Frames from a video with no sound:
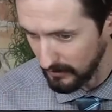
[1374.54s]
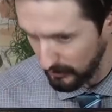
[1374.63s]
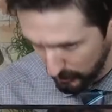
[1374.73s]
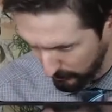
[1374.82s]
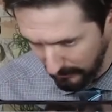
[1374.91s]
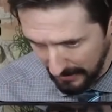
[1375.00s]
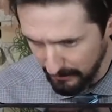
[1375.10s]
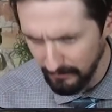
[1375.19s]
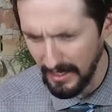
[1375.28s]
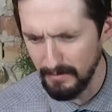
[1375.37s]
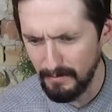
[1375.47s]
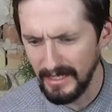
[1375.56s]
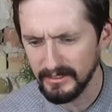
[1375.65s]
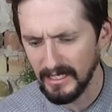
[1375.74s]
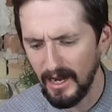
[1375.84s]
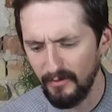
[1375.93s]
my
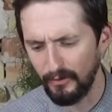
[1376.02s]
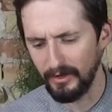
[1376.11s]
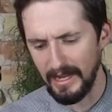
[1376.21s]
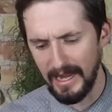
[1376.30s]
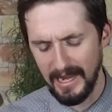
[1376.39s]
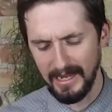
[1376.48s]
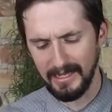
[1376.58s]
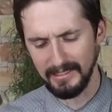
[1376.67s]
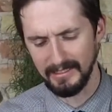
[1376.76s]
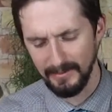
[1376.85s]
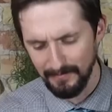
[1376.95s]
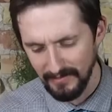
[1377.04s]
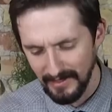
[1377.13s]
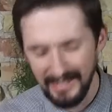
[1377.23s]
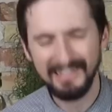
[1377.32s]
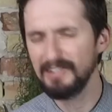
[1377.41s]
best effort, and
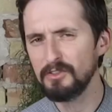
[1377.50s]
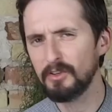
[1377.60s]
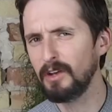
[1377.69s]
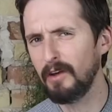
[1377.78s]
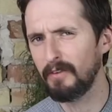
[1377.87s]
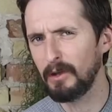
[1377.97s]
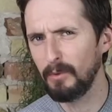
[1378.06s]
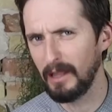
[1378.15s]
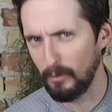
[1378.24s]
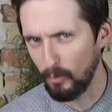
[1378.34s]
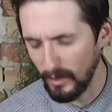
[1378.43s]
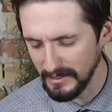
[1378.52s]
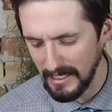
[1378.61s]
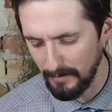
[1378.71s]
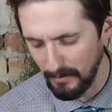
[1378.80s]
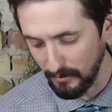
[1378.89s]
it didn't turn out very well. I
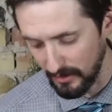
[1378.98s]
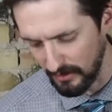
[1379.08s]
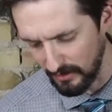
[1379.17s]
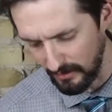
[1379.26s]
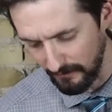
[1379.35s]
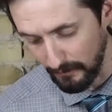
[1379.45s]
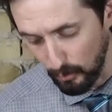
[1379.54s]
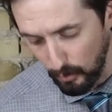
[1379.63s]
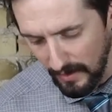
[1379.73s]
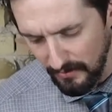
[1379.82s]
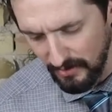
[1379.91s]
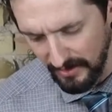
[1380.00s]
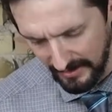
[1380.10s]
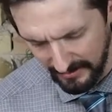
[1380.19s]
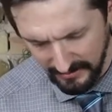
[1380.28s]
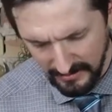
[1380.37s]
wasn't happy with it at all. For one
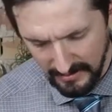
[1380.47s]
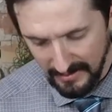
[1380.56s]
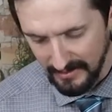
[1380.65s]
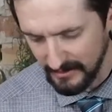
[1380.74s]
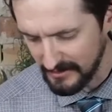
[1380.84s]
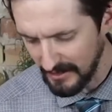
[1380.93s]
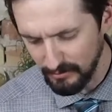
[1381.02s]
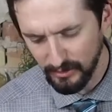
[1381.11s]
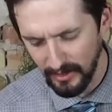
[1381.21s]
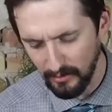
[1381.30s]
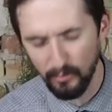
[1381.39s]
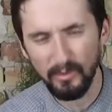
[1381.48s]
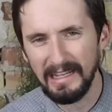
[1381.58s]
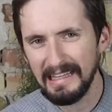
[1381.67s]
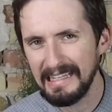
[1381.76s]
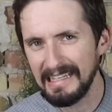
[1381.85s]
thing, the substrate
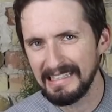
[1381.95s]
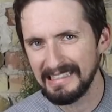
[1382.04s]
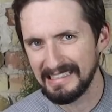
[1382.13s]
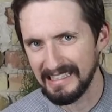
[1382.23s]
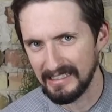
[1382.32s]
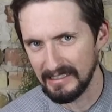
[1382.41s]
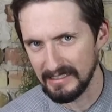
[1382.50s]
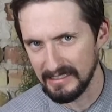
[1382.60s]
really didn't stick to the